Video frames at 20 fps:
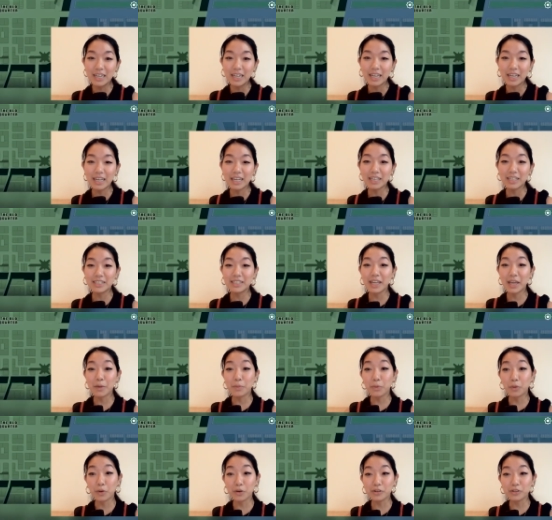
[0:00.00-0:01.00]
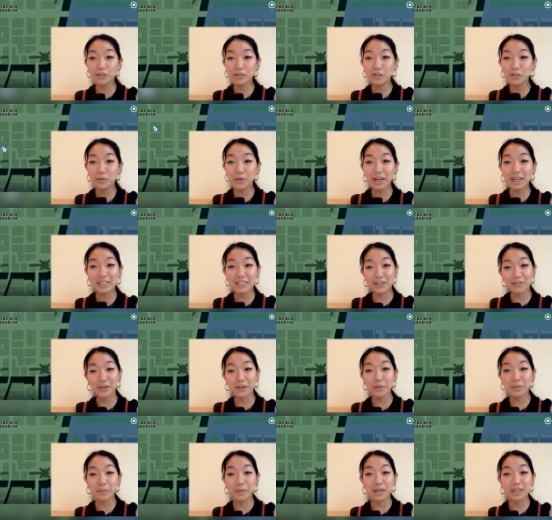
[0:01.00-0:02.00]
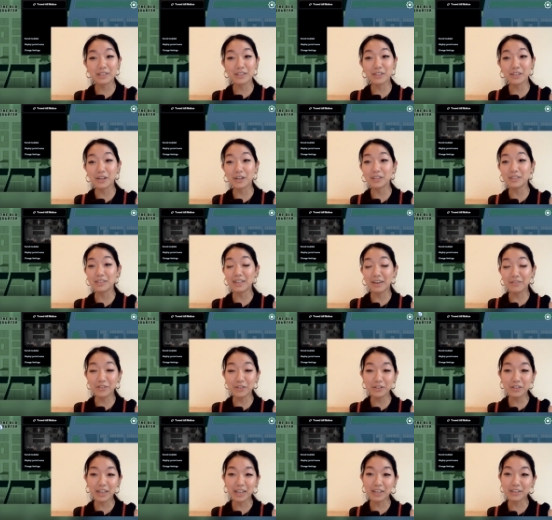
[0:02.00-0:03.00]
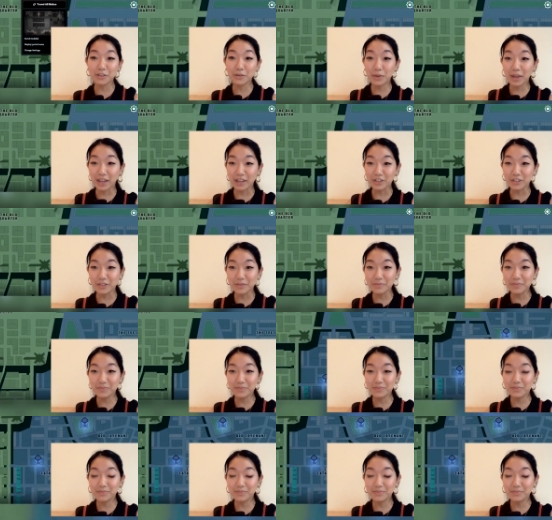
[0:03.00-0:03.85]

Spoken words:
is a portal to a different pixel art level and location.